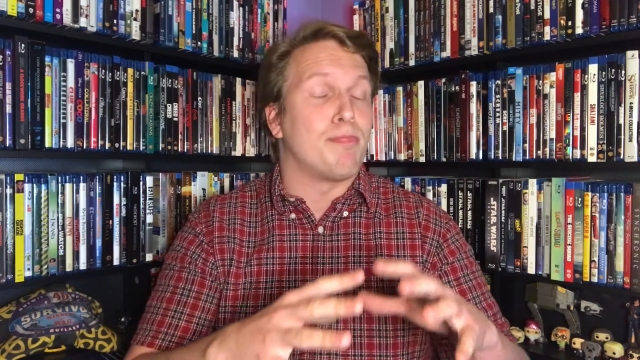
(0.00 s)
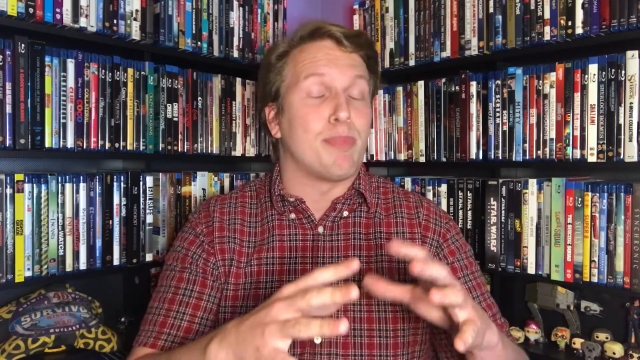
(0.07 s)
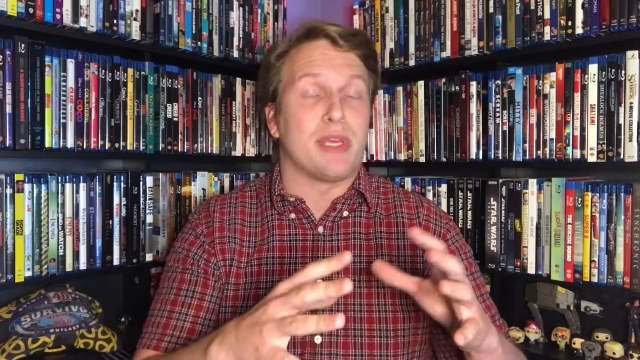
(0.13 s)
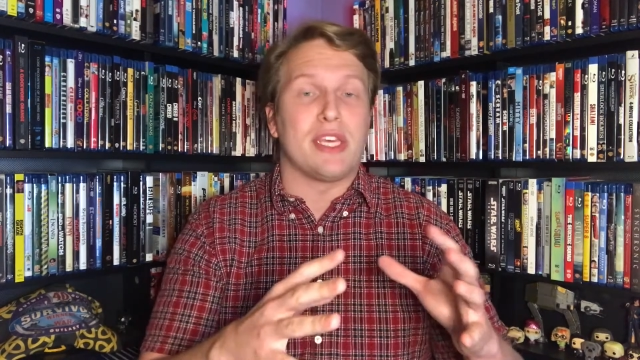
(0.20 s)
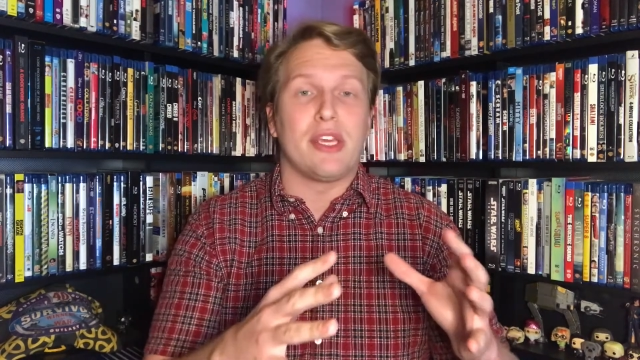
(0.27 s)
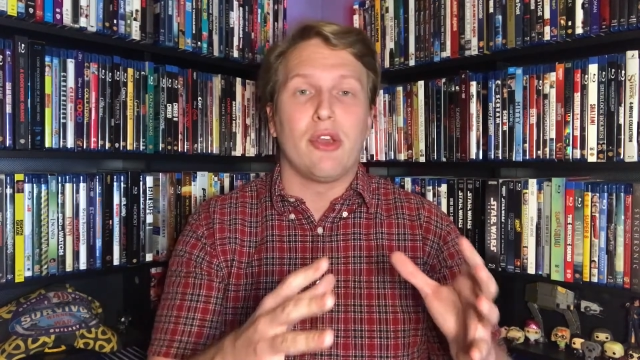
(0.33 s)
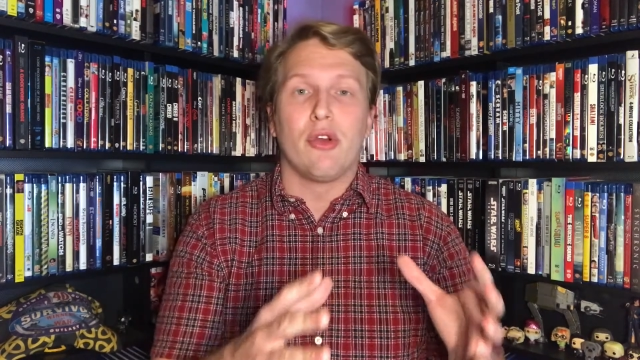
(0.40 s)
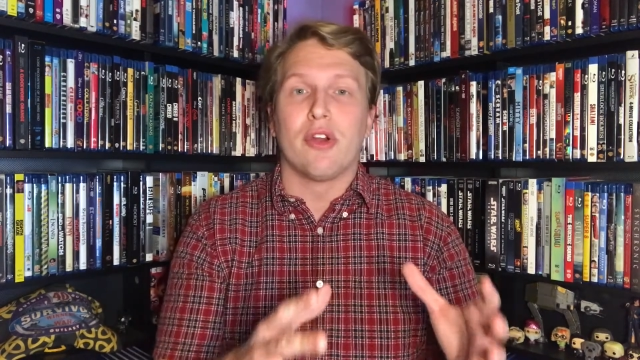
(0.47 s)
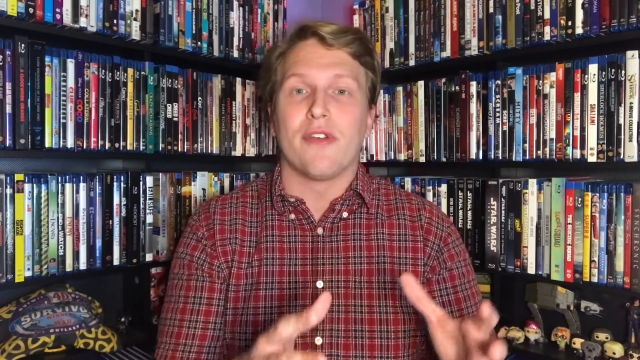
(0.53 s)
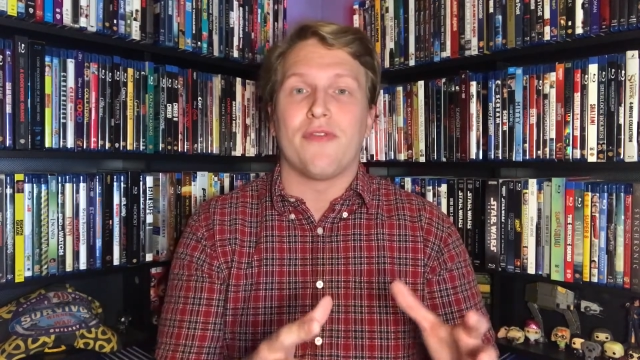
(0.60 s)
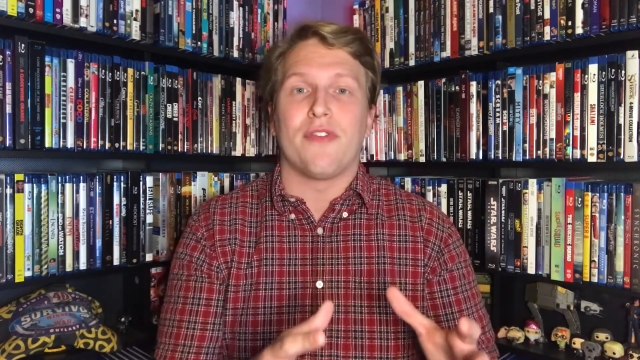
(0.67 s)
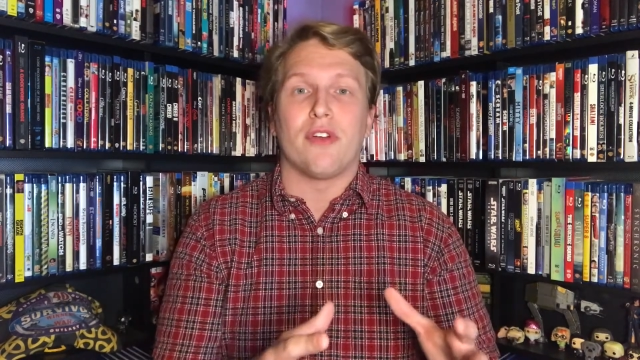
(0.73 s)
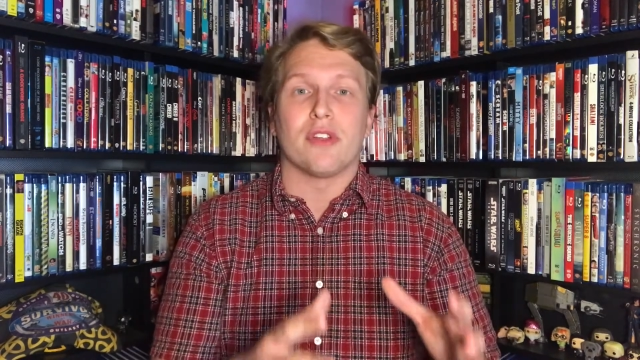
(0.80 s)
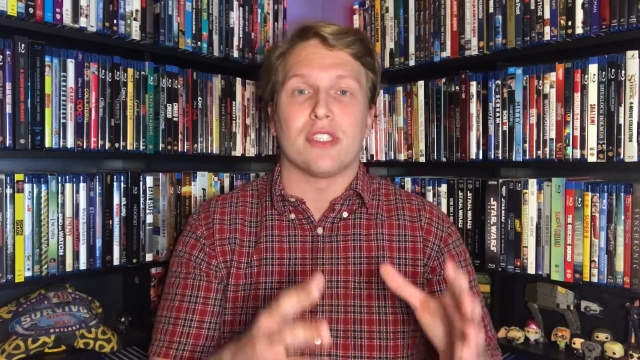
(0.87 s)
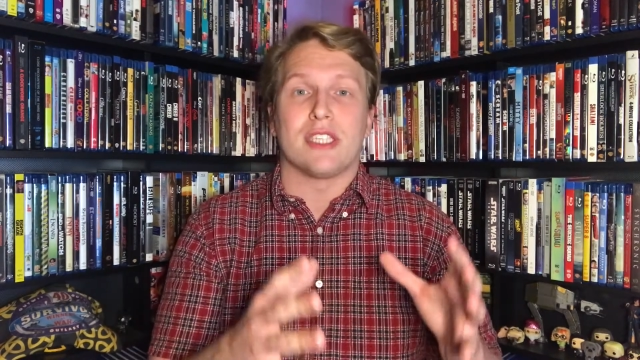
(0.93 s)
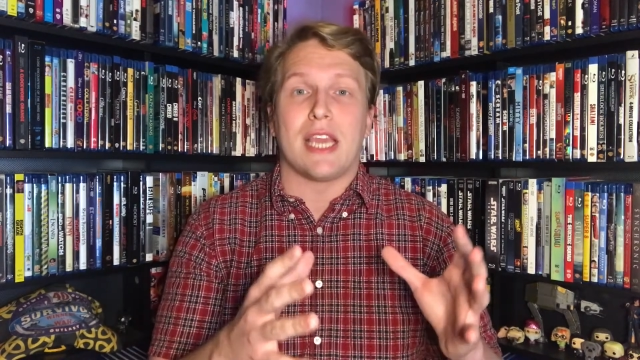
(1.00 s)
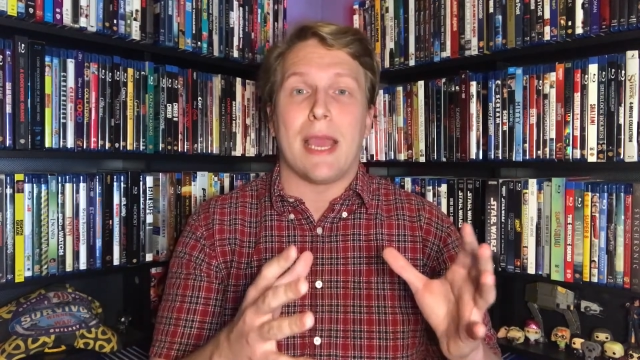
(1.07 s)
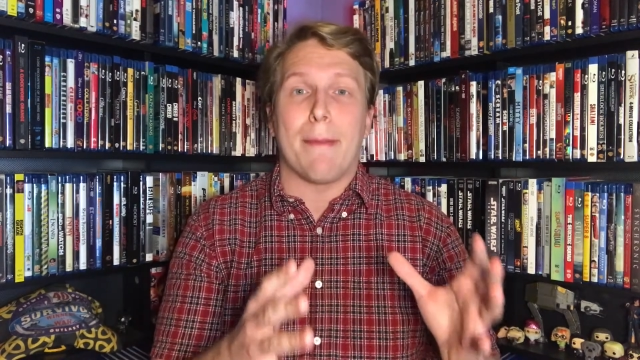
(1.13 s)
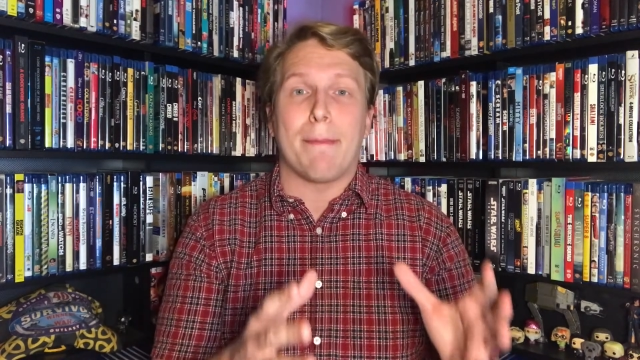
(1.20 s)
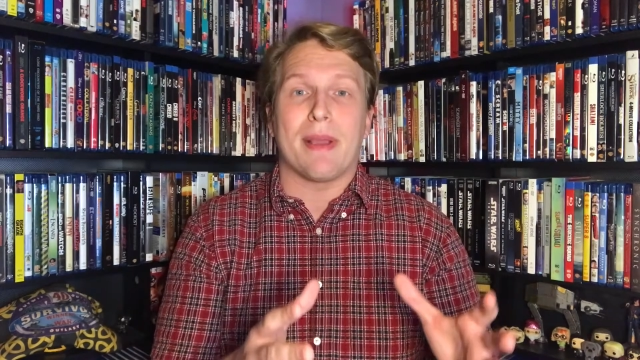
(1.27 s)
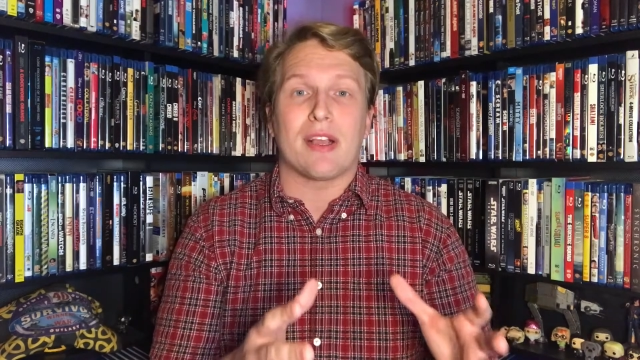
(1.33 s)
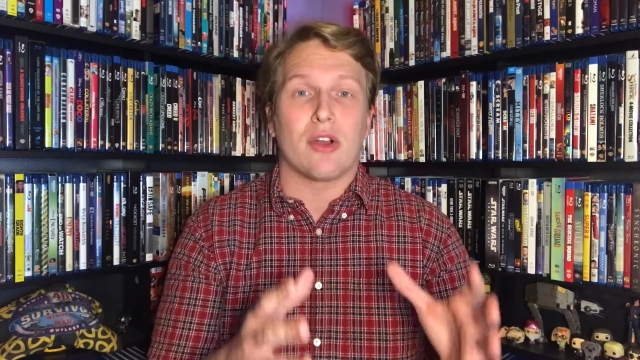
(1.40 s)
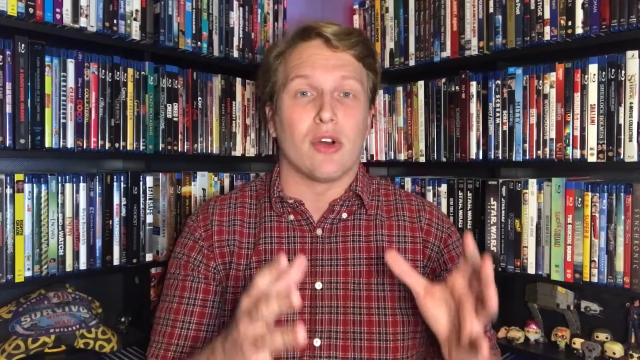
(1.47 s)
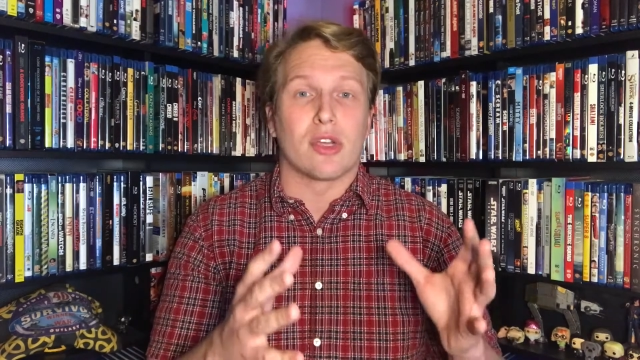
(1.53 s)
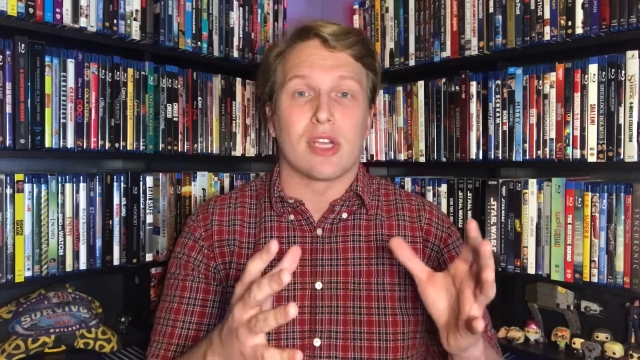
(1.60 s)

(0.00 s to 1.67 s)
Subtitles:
beautiful, typical